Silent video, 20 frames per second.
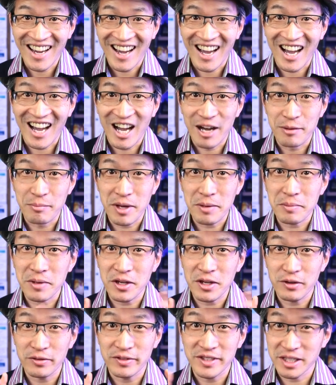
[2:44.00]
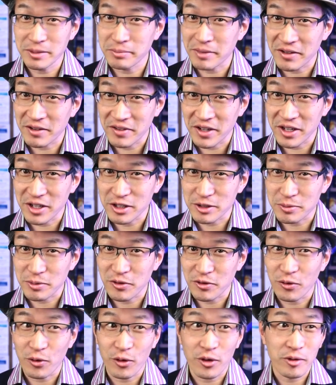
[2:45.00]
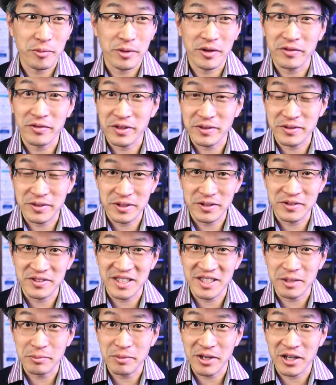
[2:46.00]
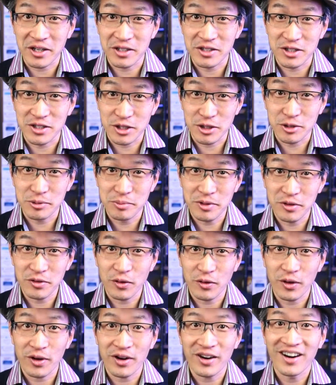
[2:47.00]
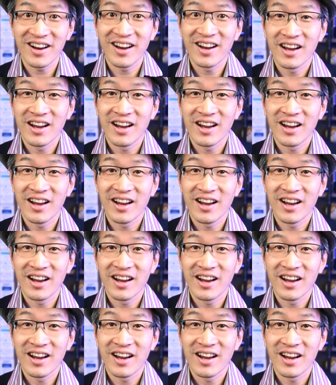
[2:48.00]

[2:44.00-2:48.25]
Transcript: uh, maybe you've seen my videos before, or maybe you, have seen me on Zoom before.